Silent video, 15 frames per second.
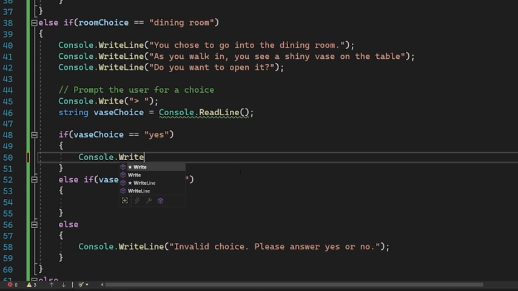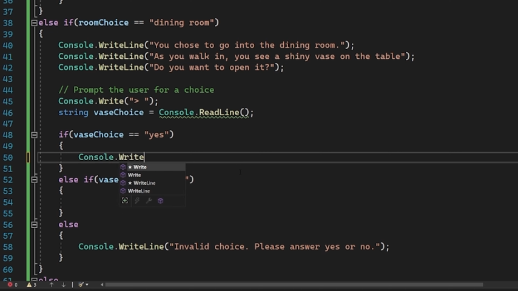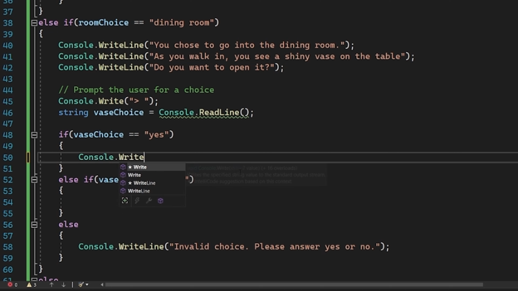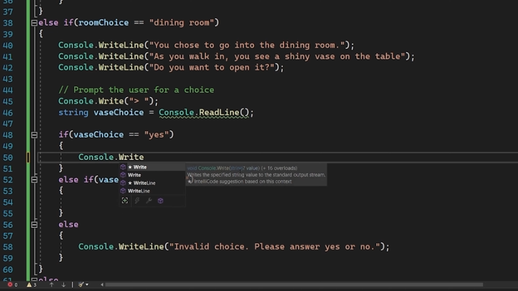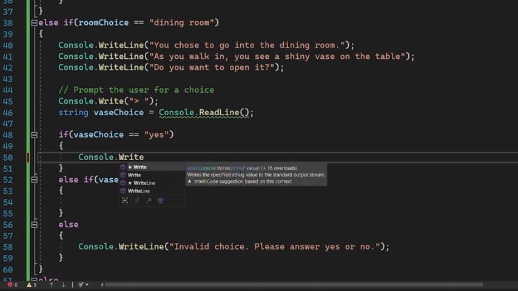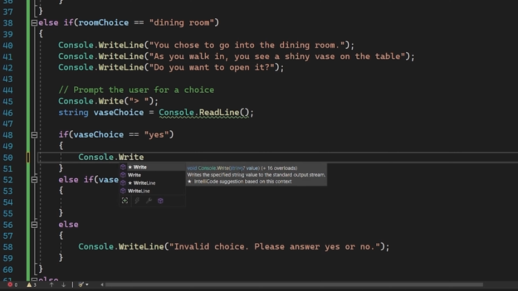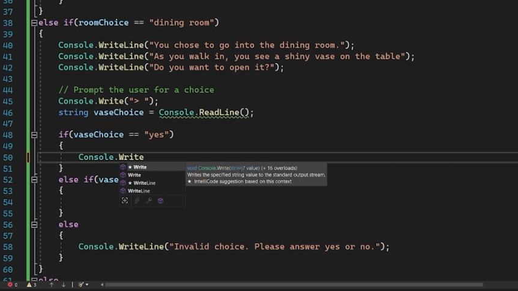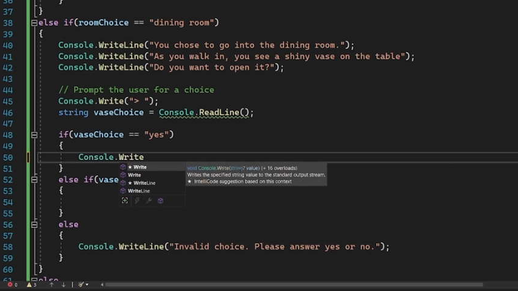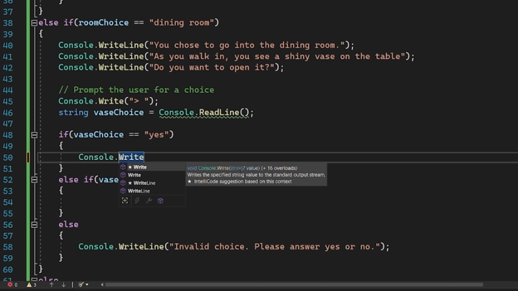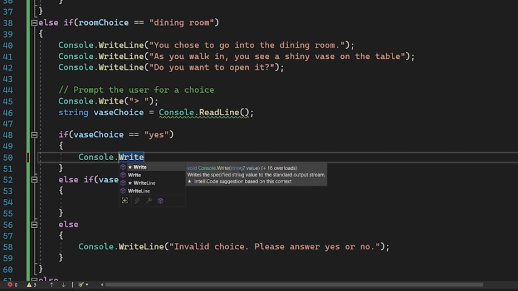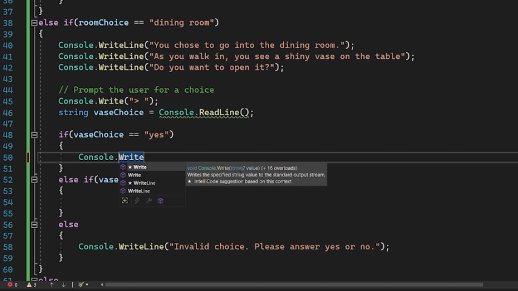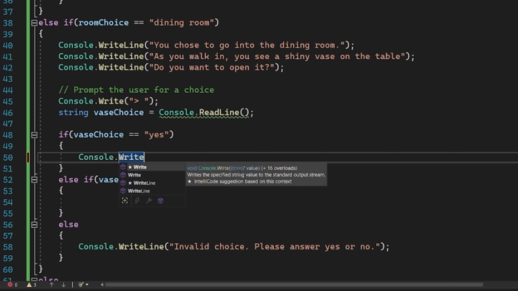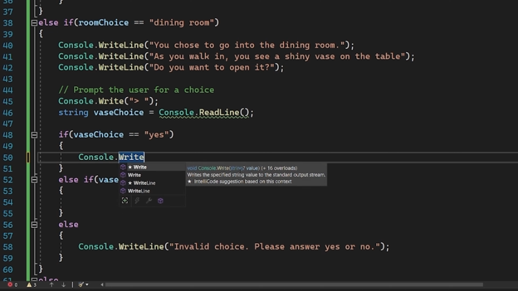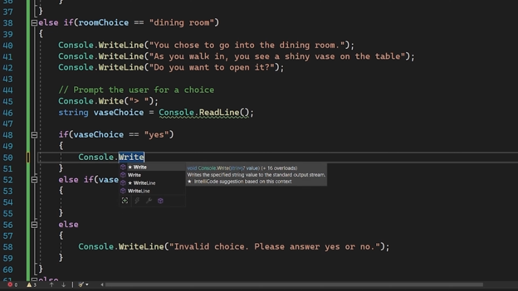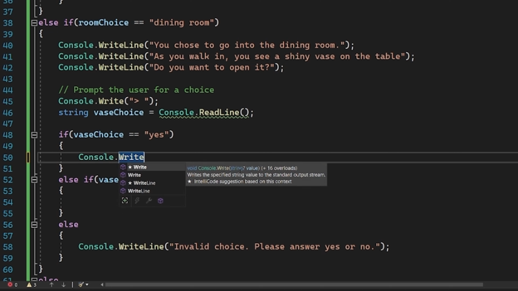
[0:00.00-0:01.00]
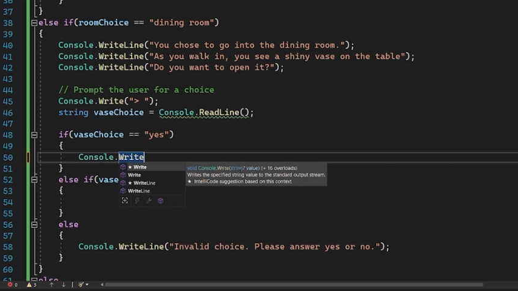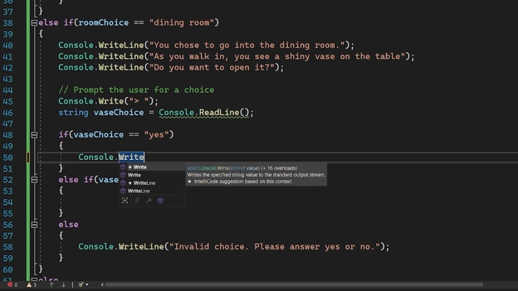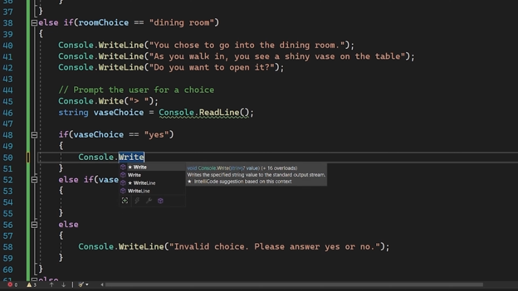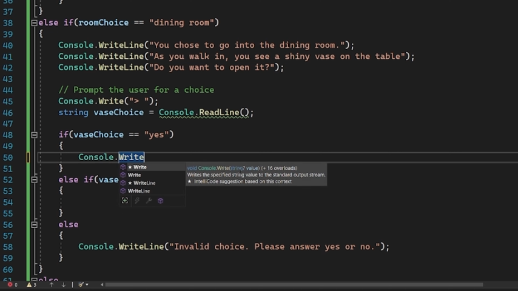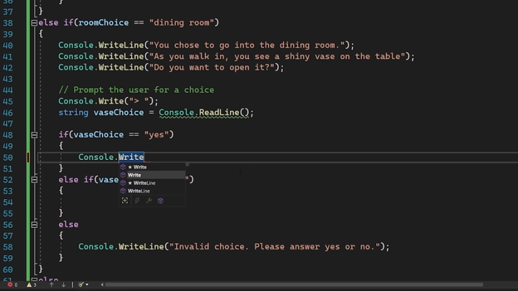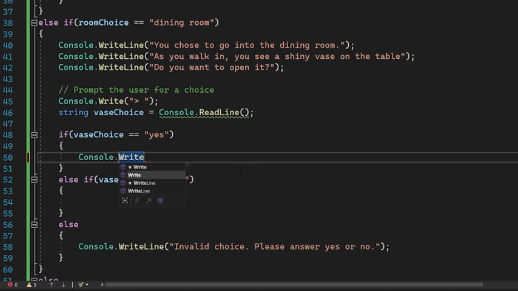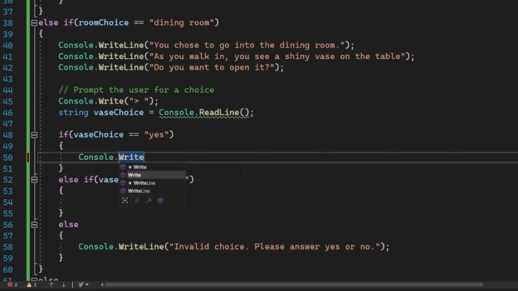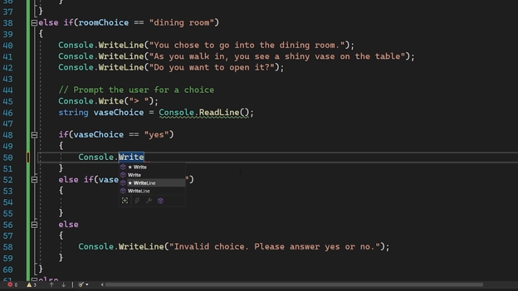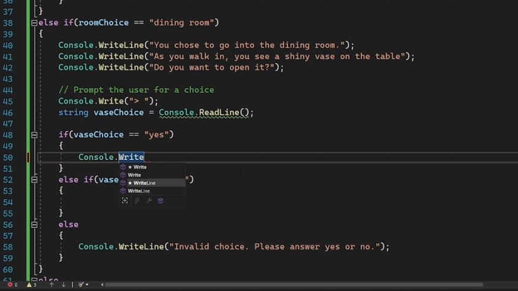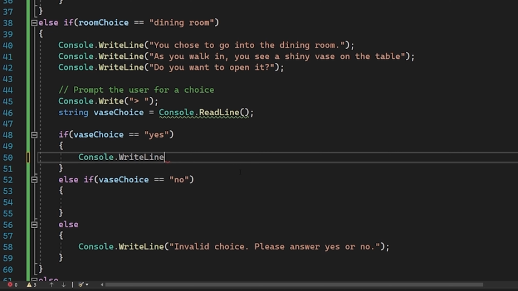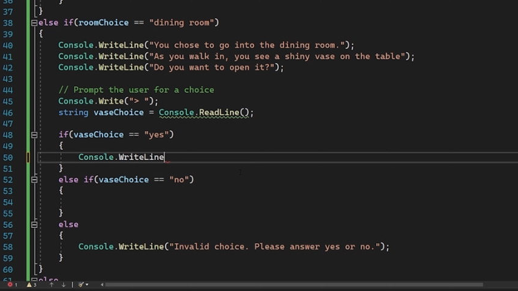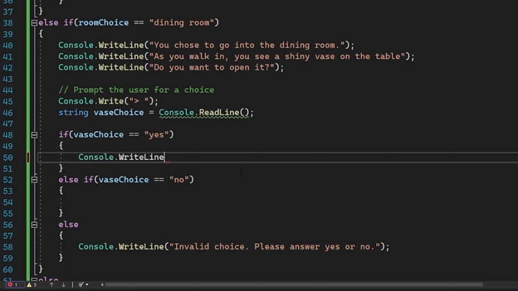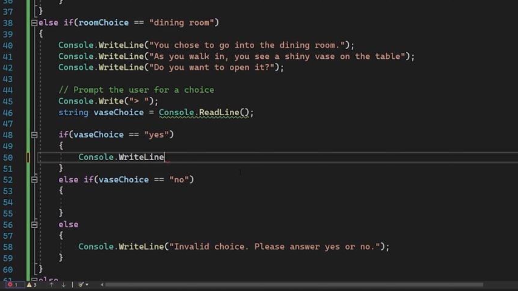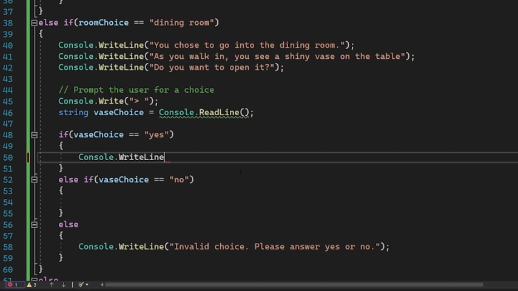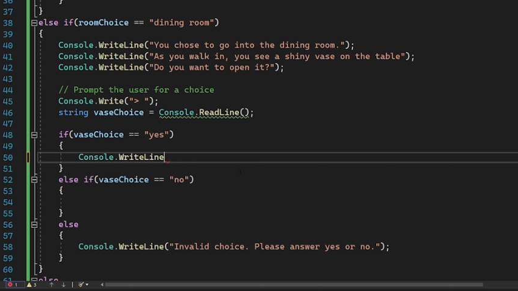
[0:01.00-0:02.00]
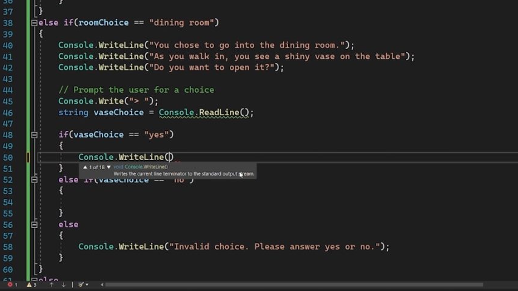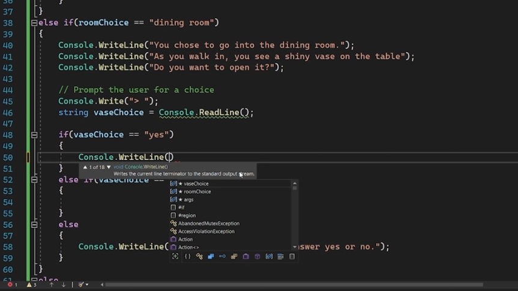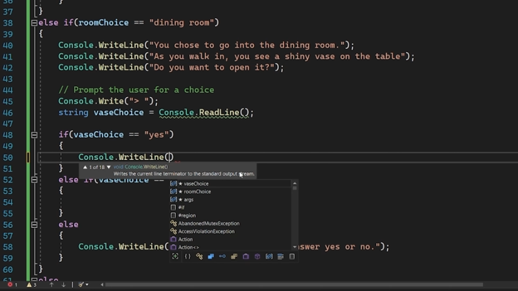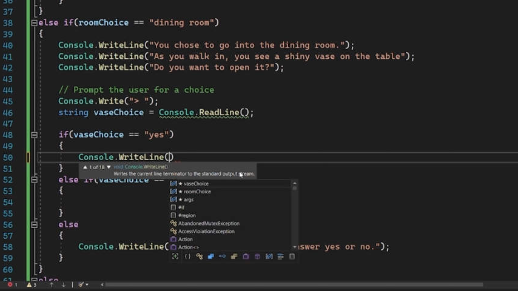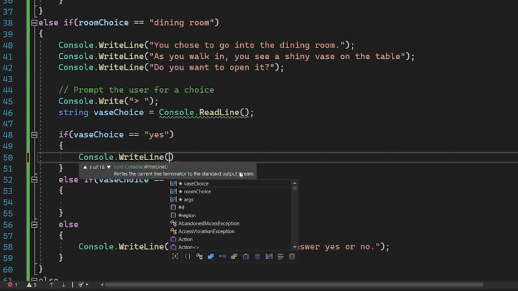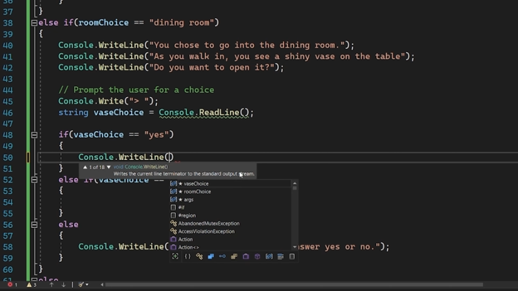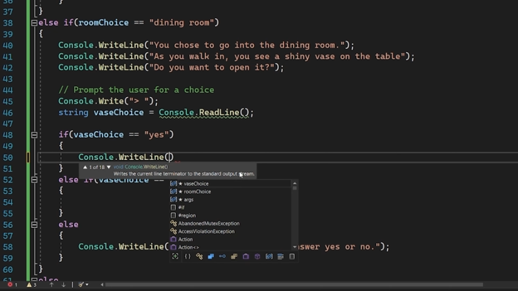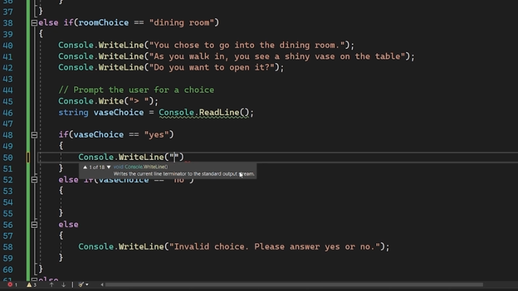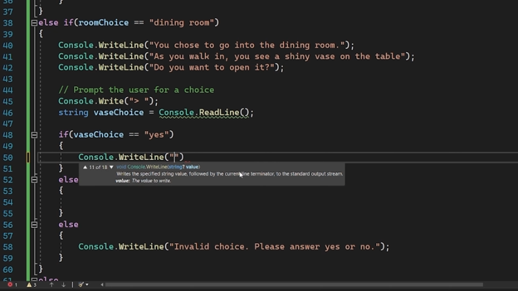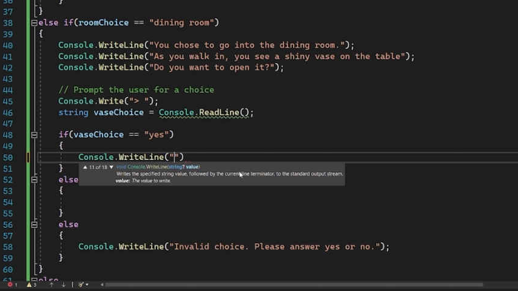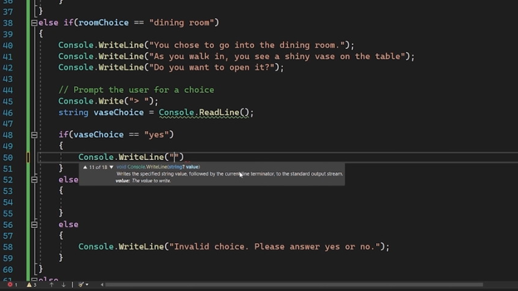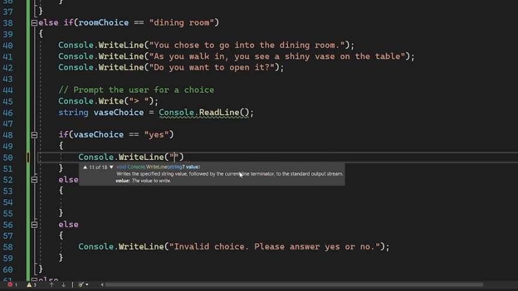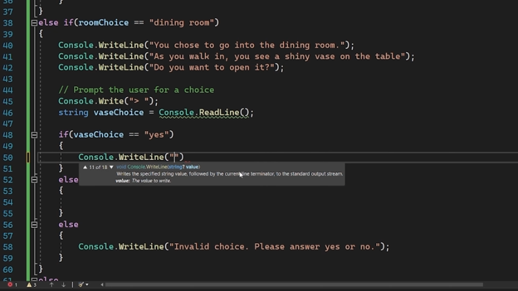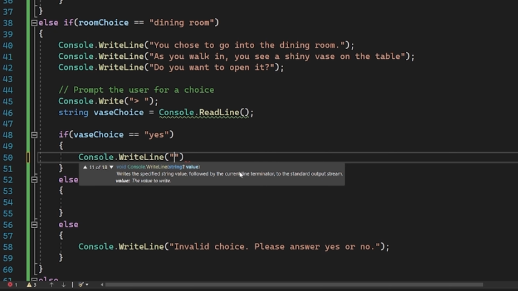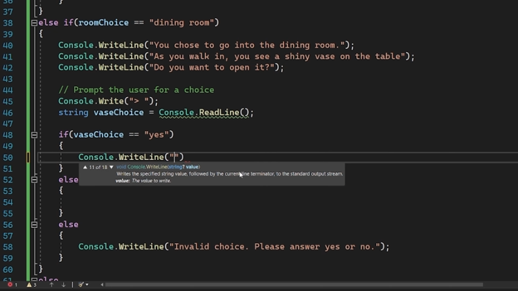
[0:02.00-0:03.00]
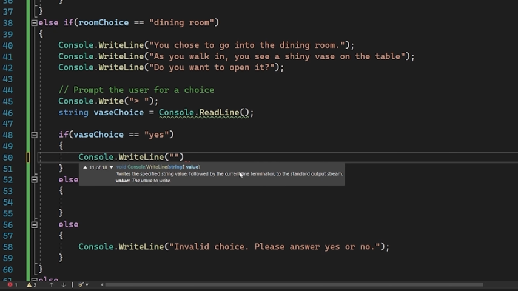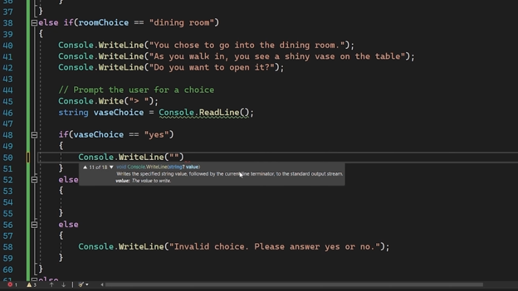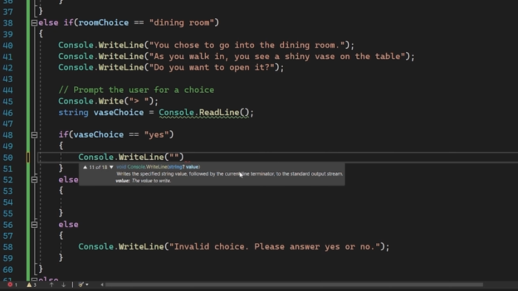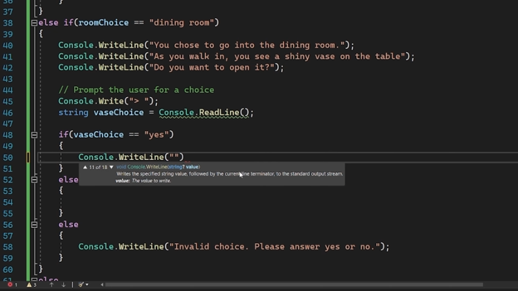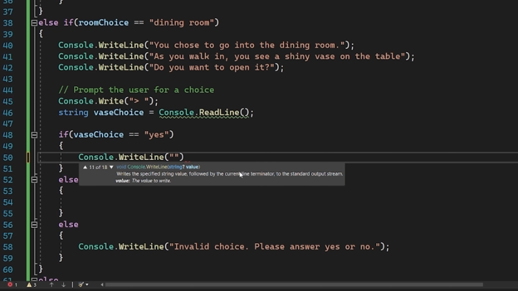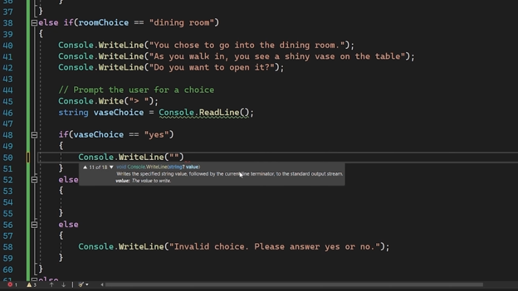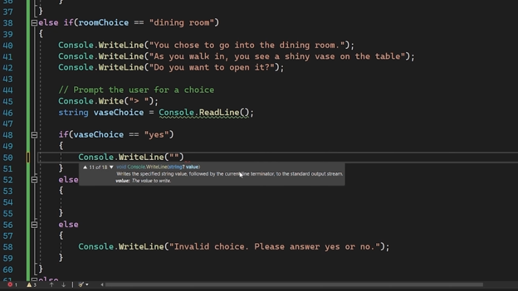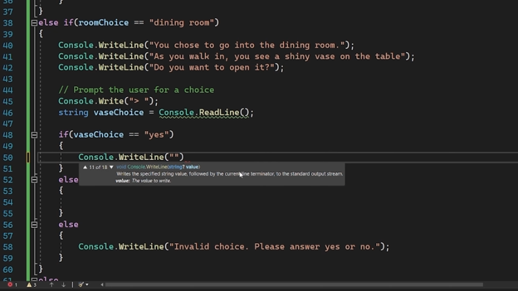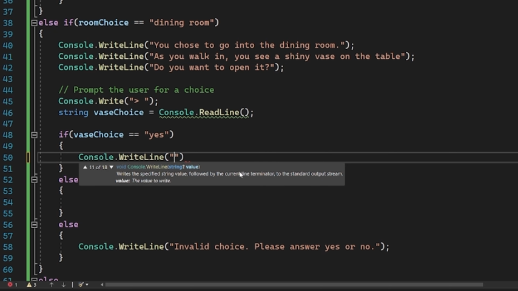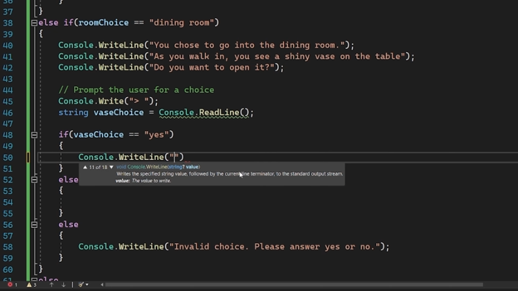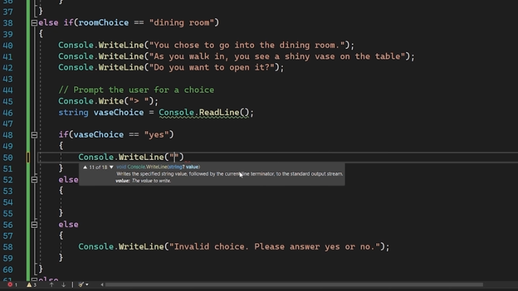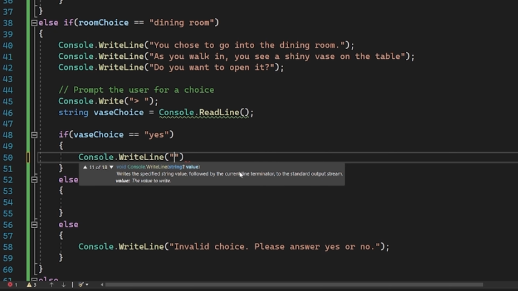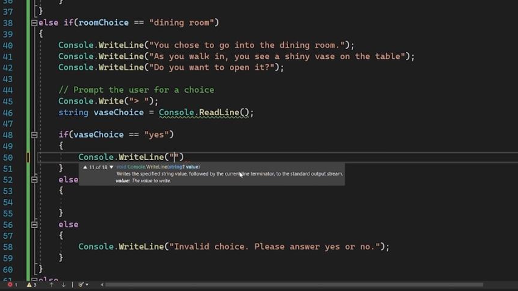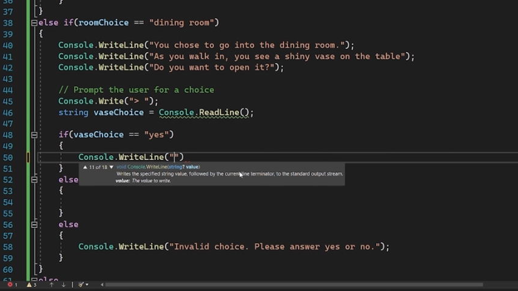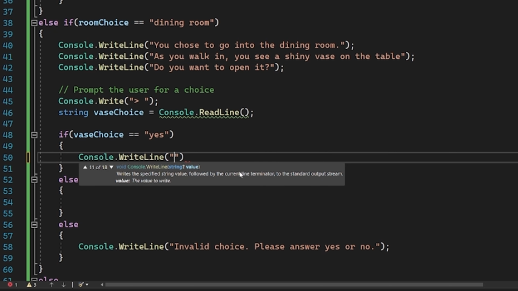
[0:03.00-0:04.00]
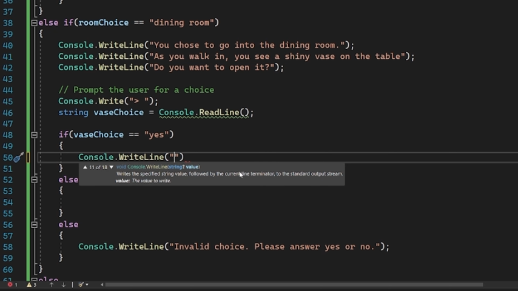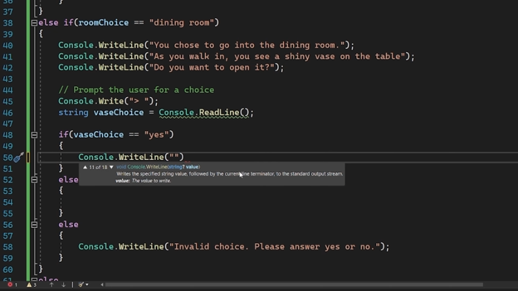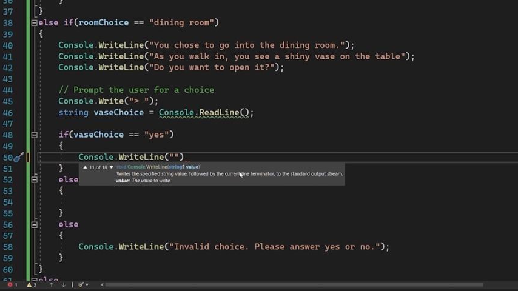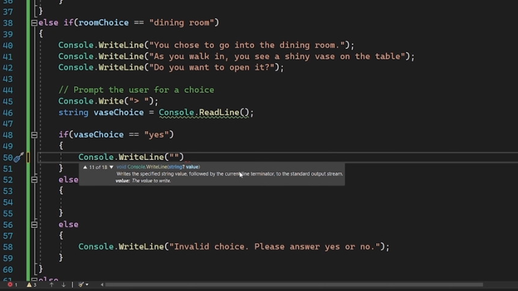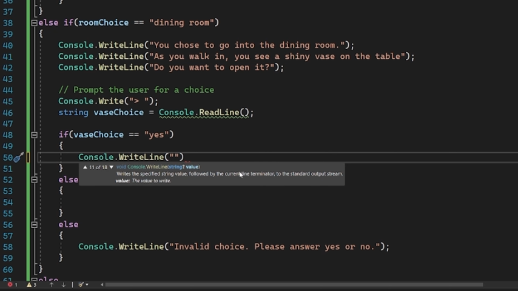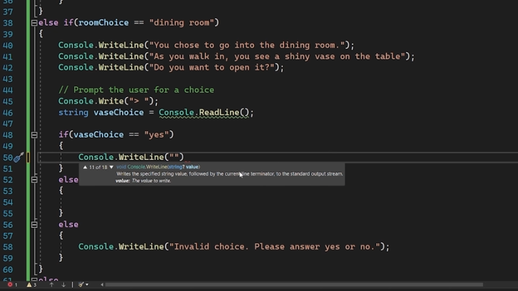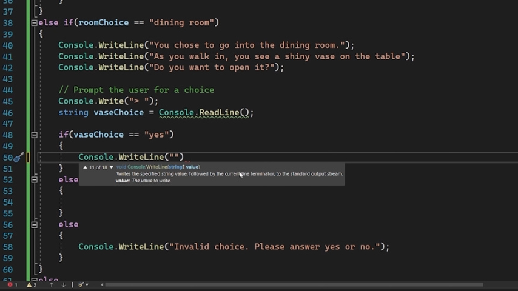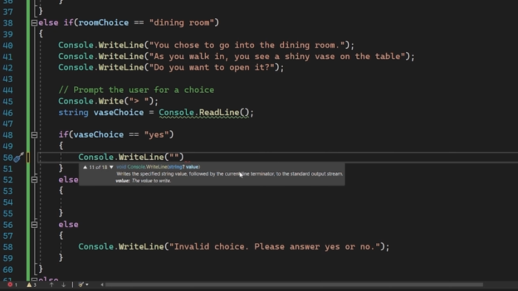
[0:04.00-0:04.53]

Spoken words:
(no speaker visible)